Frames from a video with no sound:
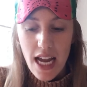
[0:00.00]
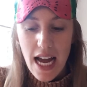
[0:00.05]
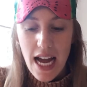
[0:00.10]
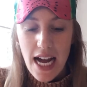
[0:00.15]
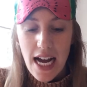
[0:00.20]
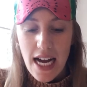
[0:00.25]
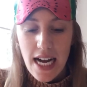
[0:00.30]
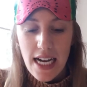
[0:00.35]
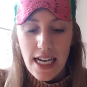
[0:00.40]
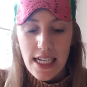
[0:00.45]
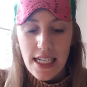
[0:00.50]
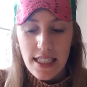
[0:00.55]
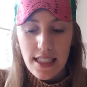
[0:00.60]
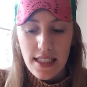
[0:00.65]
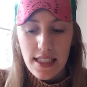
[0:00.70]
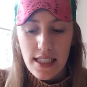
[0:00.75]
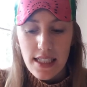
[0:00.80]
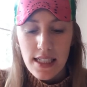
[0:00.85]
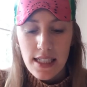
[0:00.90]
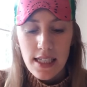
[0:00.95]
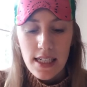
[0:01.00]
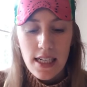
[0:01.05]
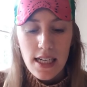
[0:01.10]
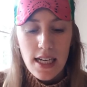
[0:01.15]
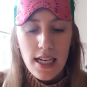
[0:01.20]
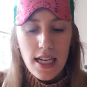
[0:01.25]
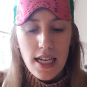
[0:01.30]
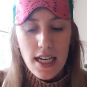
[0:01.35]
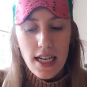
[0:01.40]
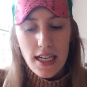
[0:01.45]
And
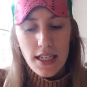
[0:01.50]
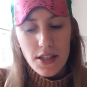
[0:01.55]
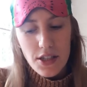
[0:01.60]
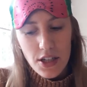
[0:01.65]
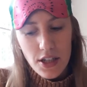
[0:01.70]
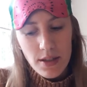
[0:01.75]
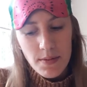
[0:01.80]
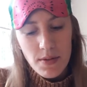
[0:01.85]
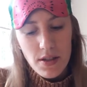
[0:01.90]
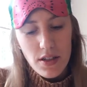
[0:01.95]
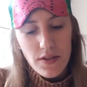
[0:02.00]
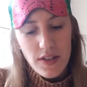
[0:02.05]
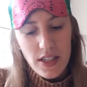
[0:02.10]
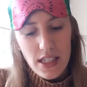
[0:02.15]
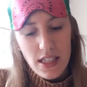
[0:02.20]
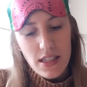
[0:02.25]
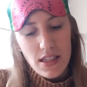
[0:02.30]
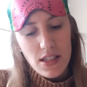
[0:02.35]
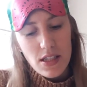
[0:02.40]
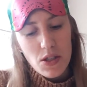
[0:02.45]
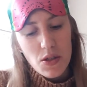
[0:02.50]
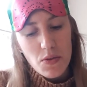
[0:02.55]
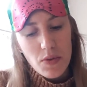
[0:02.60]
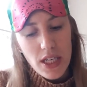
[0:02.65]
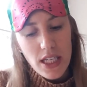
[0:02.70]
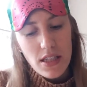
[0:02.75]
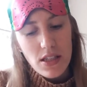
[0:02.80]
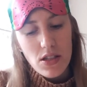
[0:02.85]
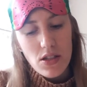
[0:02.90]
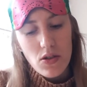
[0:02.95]
in terms of, is it
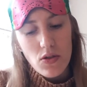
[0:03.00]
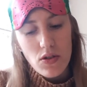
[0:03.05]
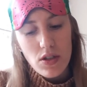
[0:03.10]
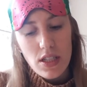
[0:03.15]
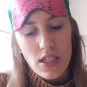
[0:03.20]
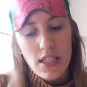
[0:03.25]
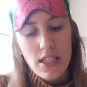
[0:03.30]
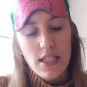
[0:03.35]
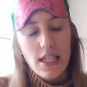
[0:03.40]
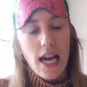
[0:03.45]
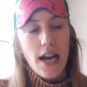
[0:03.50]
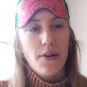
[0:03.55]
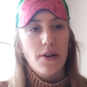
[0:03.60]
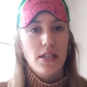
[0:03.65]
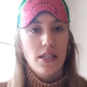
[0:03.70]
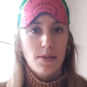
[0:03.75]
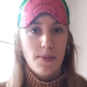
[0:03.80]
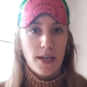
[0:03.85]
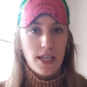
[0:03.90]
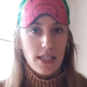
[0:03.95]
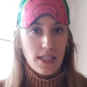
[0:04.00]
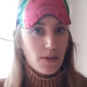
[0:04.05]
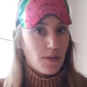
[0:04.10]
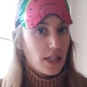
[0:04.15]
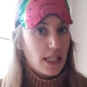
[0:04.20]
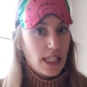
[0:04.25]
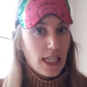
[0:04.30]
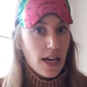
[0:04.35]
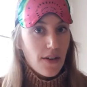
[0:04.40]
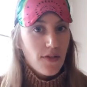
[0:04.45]
sweet, salty, sour, spicy? Well,
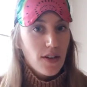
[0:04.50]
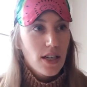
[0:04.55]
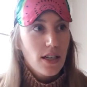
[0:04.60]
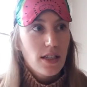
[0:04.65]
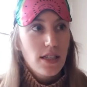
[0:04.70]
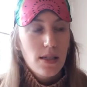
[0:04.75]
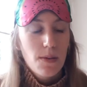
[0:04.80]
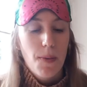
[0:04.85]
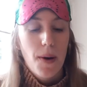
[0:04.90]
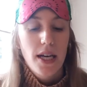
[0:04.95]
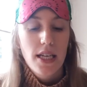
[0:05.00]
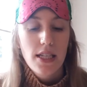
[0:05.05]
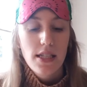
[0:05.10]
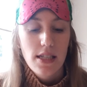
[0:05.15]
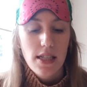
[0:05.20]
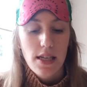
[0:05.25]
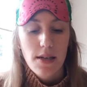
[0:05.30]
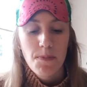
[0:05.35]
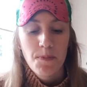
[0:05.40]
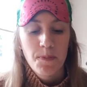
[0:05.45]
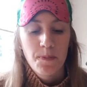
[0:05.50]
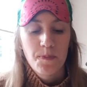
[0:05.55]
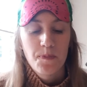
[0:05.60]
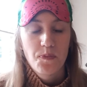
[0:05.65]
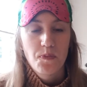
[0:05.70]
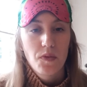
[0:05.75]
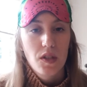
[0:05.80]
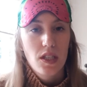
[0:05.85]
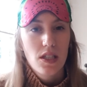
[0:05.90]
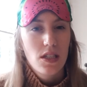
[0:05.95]
it's definitely not spicy.
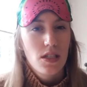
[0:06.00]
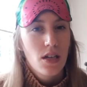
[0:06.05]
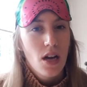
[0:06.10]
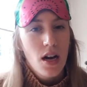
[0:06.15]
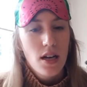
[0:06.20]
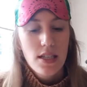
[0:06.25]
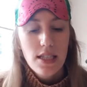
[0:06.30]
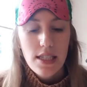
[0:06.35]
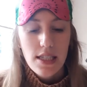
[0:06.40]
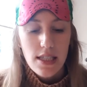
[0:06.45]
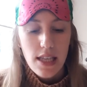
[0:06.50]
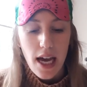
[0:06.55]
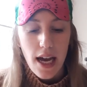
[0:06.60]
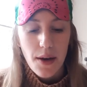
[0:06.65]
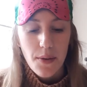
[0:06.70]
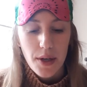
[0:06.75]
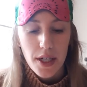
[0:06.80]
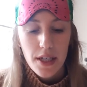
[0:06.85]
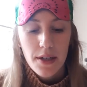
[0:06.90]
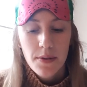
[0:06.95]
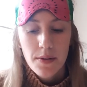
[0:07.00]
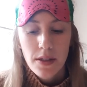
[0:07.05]
It's not sour.